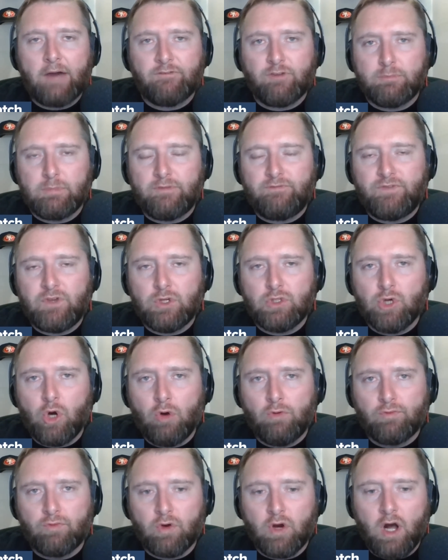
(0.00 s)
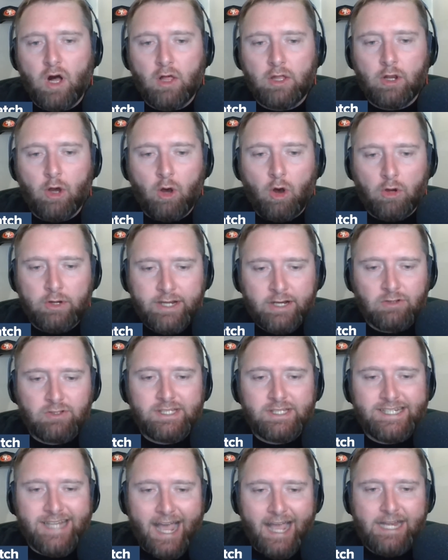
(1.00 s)
from the field overall, and
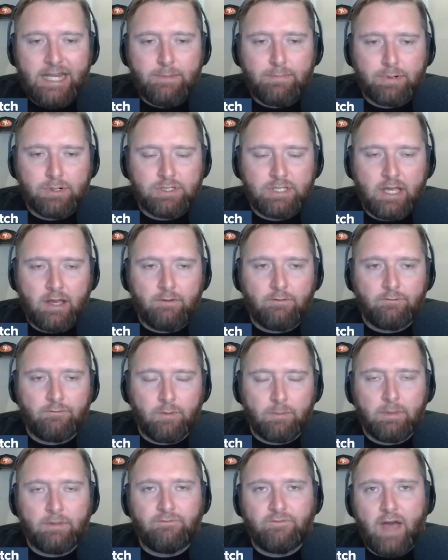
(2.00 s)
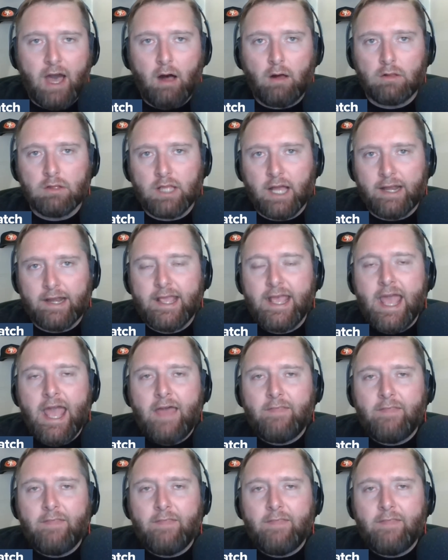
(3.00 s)
nearly 90% from the foul line.